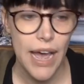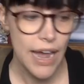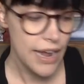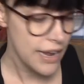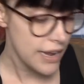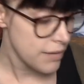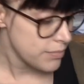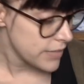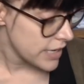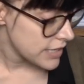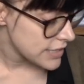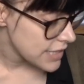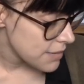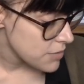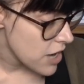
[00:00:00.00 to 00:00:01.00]
I'm gonna
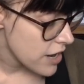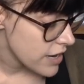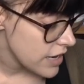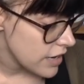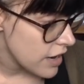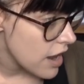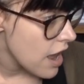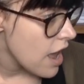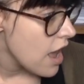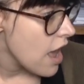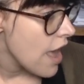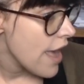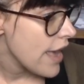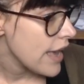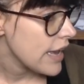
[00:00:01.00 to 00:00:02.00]
stop talking
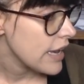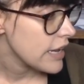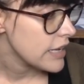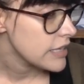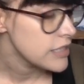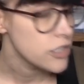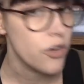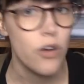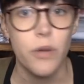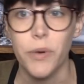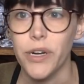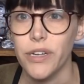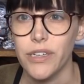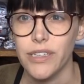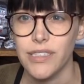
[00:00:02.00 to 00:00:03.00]
and go to
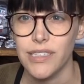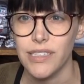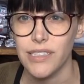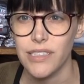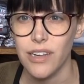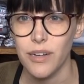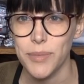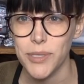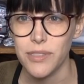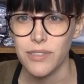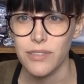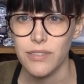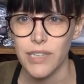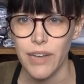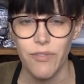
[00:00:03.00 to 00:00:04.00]
work because it's
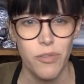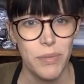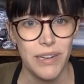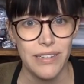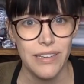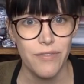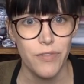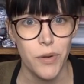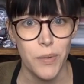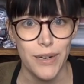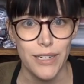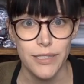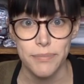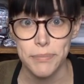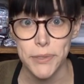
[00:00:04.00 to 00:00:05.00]
almost time for me to leave for
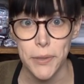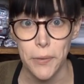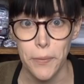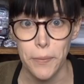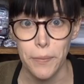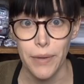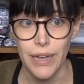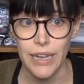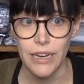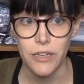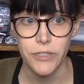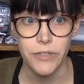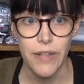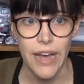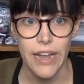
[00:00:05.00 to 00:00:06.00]
work. So I gotta
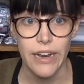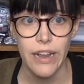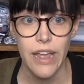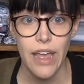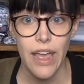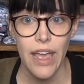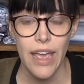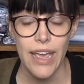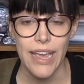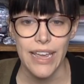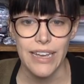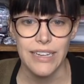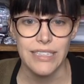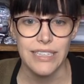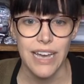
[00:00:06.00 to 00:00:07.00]
do that.
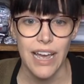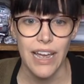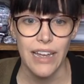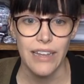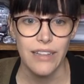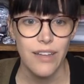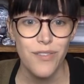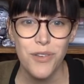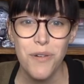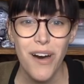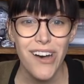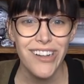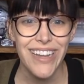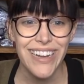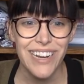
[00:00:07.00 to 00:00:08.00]
And I love you
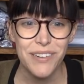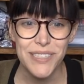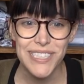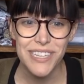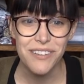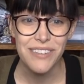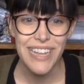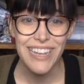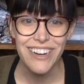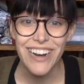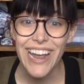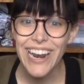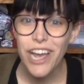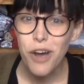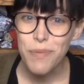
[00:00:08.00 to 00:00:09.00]
all, and I will see you later.
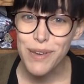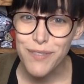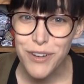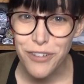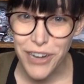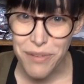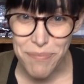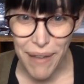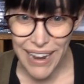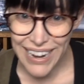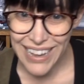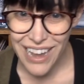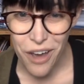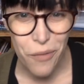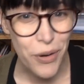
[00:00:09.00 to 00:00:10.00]
And I hope you have a great
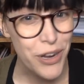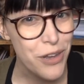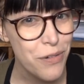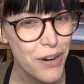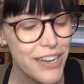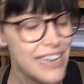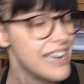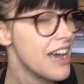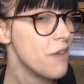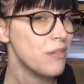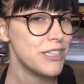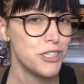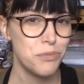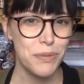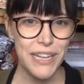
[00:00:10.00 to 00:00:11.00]
Maynia. What are you working on?
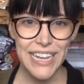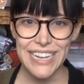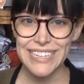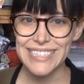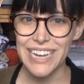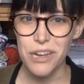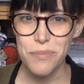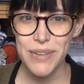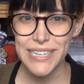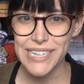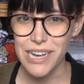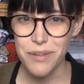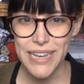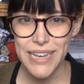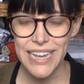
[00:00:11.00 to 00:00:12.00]
What's your plan? Tell me.
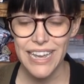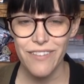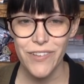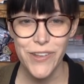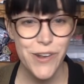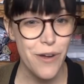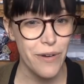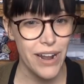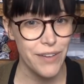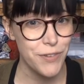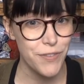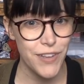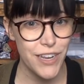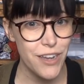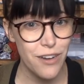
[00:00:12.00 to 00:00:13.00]
If you don't have
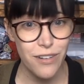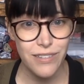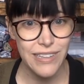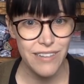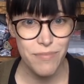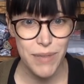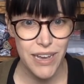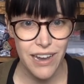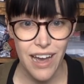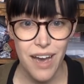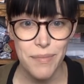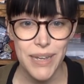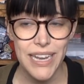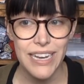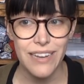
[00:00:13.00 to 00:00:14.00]
a video, leave me a
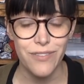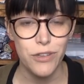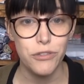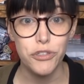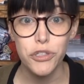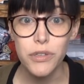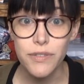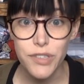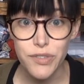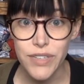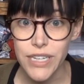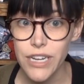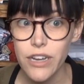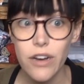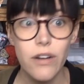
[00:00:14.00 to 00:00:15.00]
comment. If you do have a
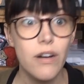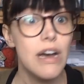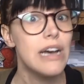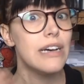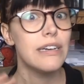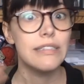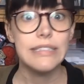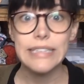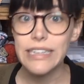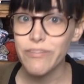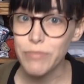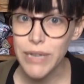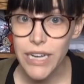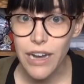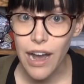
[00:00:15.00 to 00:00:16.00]
video,
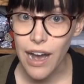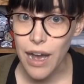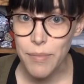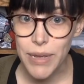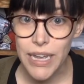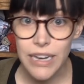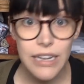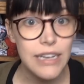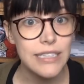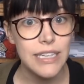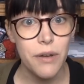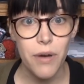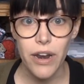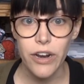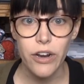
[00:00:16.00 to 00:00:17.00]
leave me a comment because
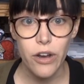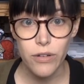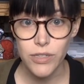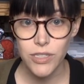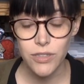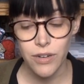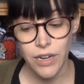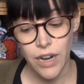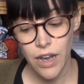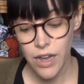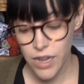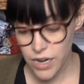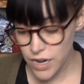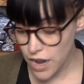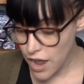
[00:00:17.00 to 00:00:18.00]
I want to know what's going
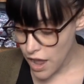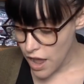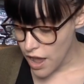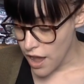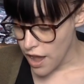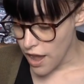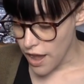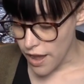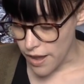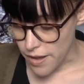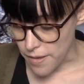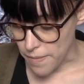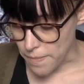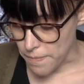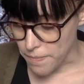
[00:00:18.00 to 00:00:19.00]
on.
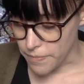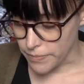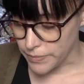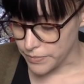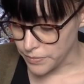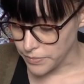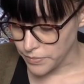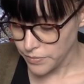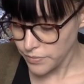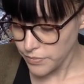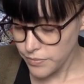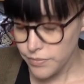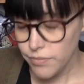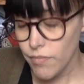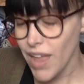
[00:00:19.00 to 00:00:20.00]
And
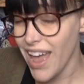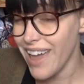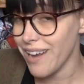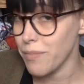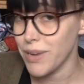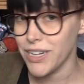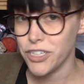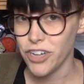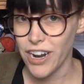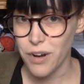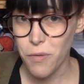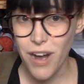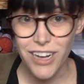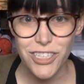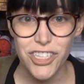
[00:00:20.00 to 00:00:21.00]
I'm going to try to
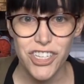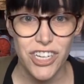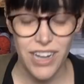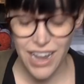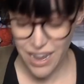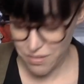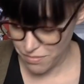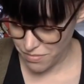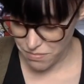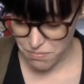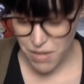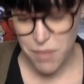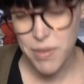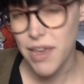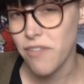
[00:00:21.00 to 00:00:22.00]
watch
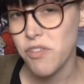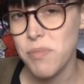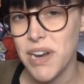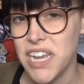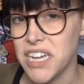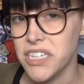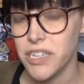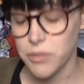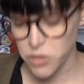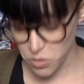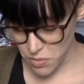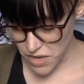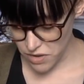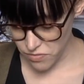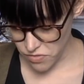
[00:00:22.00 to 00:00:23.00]
maybe everybody on double
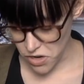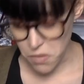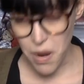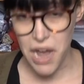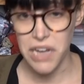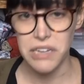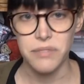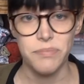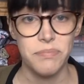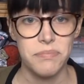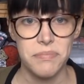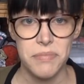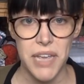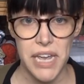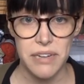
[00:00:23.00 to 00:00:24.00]
speed for a while.
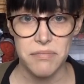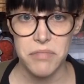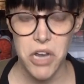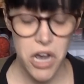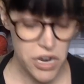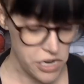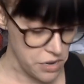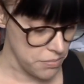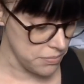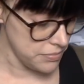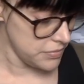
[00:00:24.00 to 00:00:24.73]
Get caught up.